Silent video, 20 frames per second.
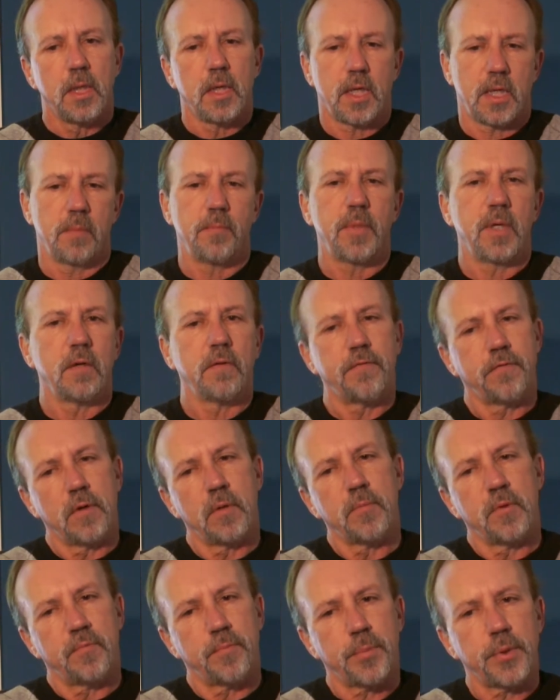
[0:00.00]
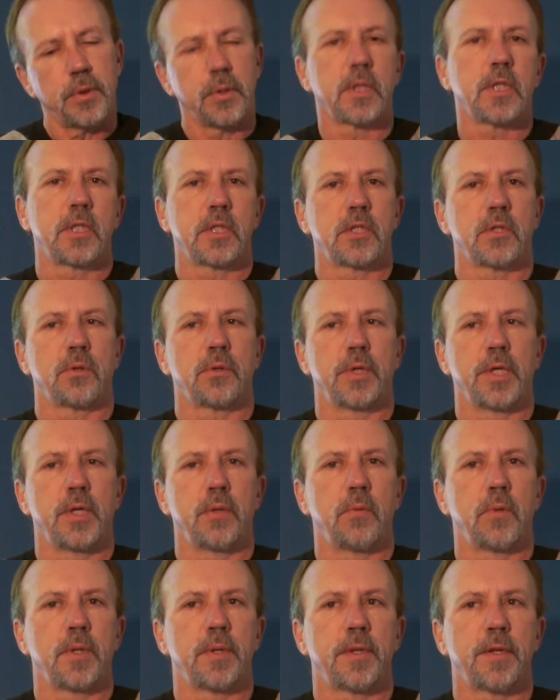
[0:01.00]
can be a form of purgatory,
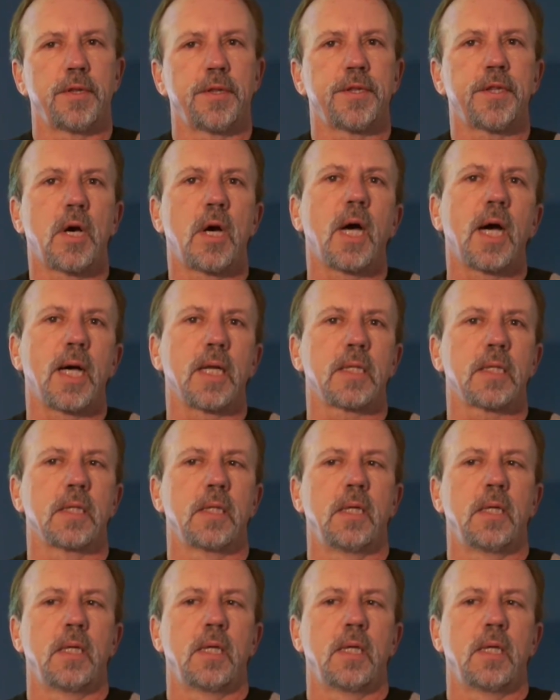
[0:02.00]
where the thought